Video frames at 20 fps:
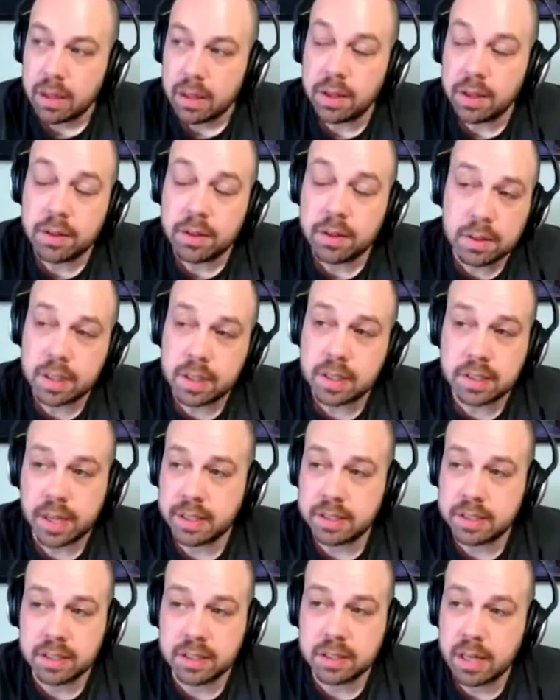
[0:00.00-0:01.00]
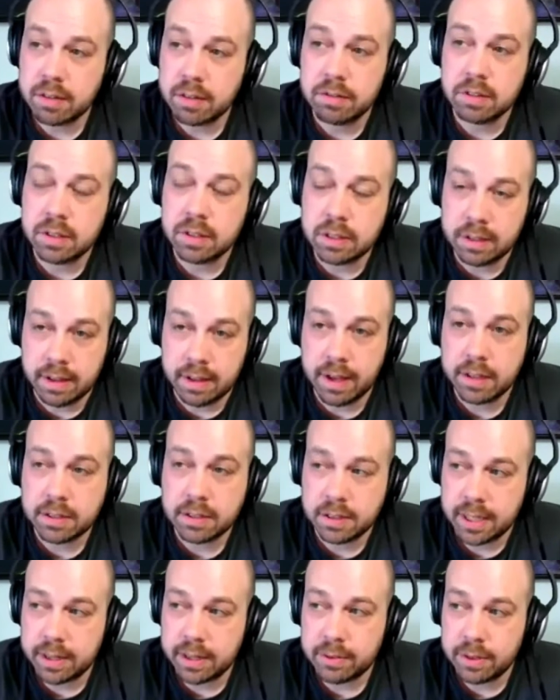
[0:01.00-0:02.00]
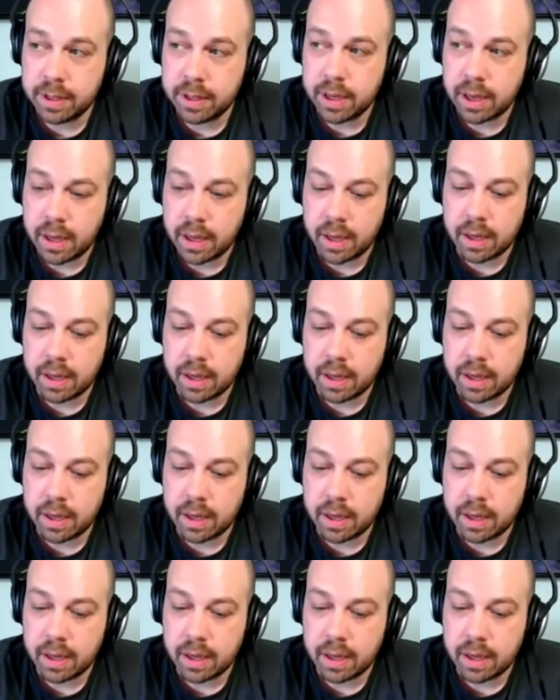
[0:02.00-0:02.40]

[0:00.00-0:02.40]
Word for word: The other thing is I still haven't nailed down.